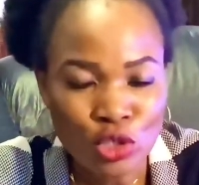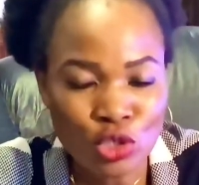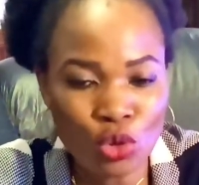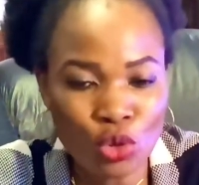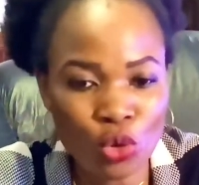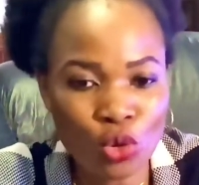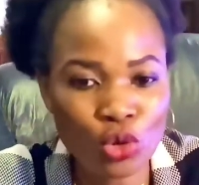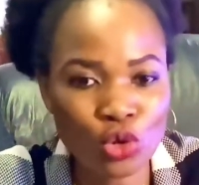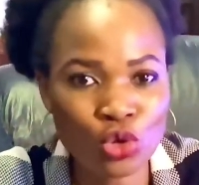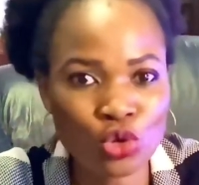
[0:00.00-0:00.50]

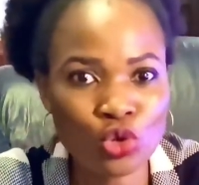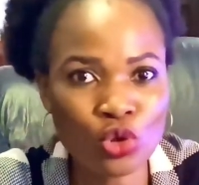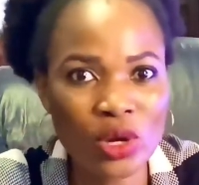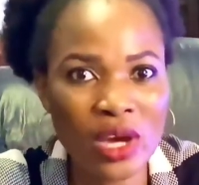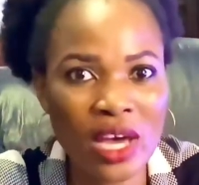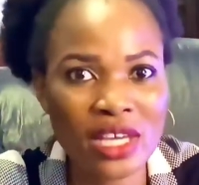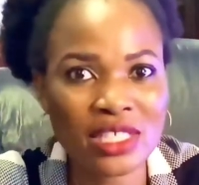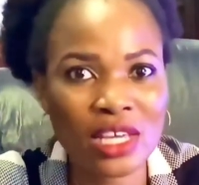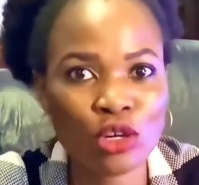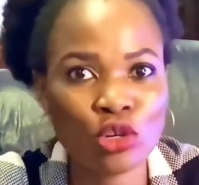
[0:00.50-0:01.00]
So
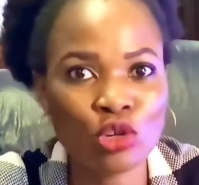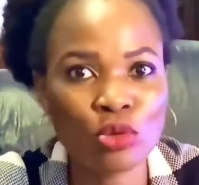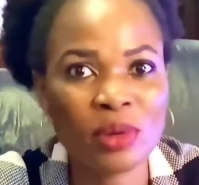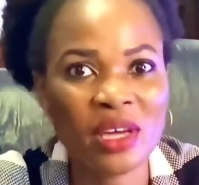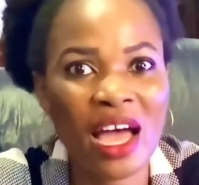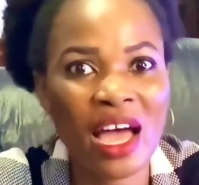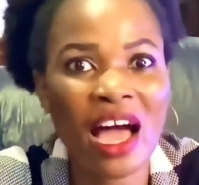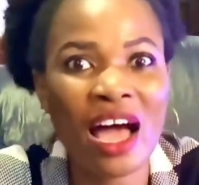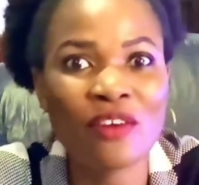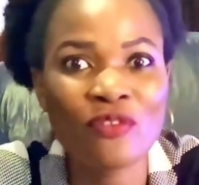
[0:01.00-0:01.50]
you guys are going
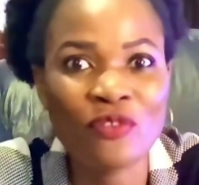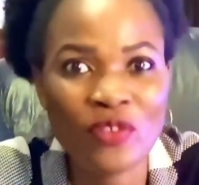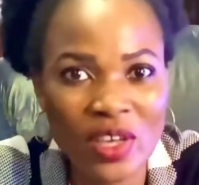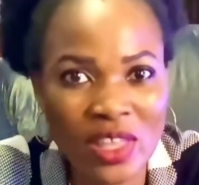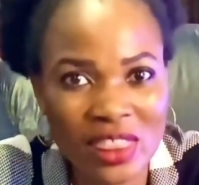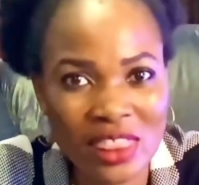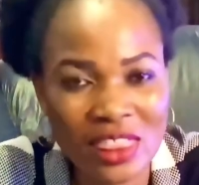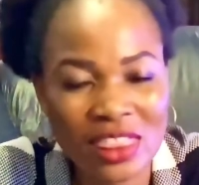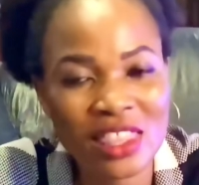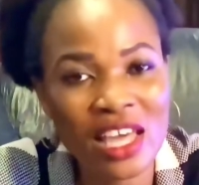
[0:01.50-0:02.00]
to be
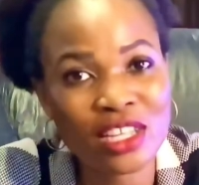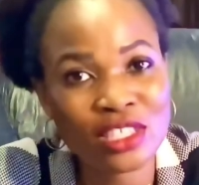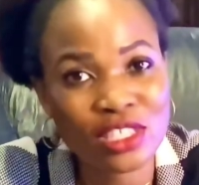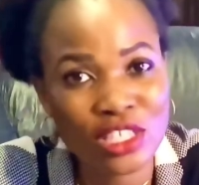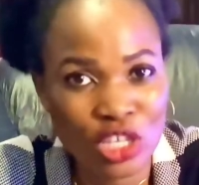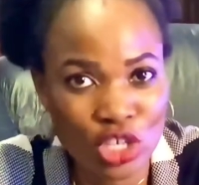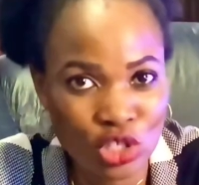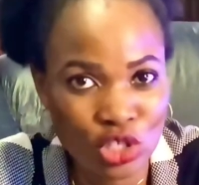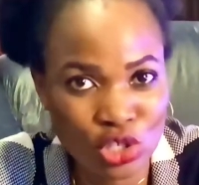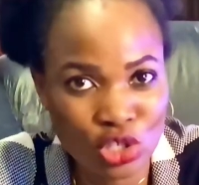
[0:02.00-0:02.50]
having
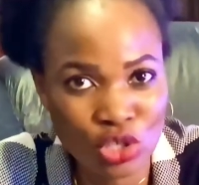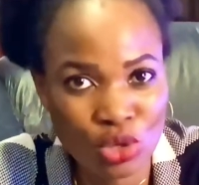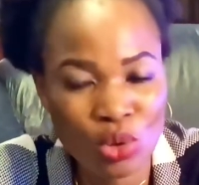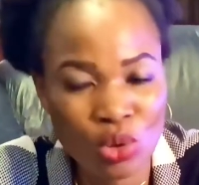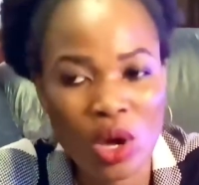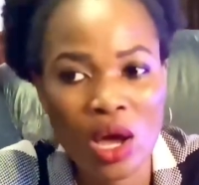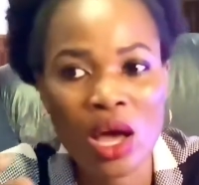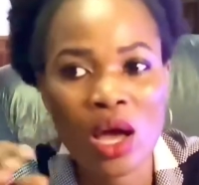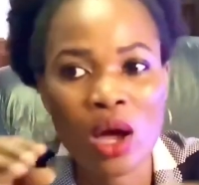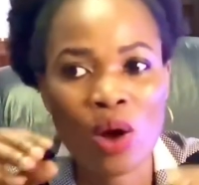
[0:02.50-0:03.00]
that
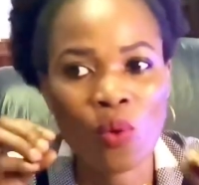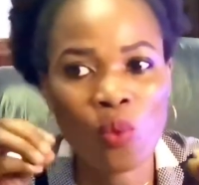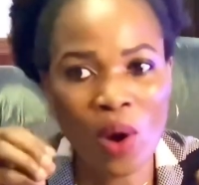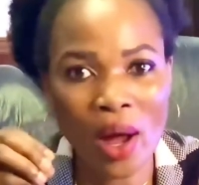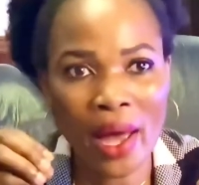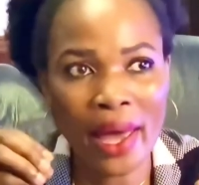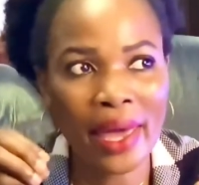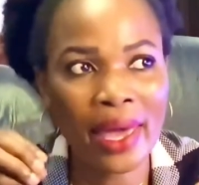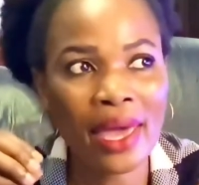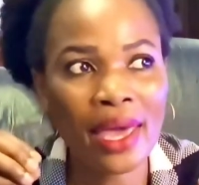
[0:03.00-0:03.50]
issue.
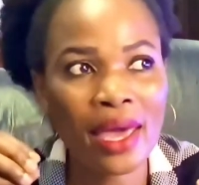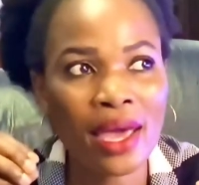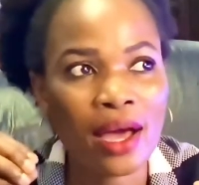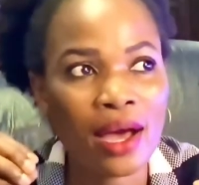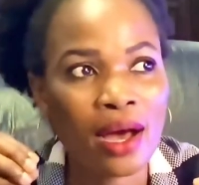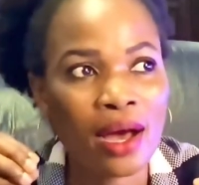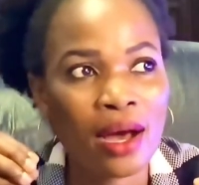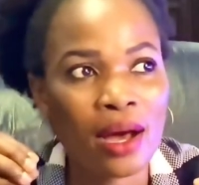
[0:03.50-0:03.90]
Why?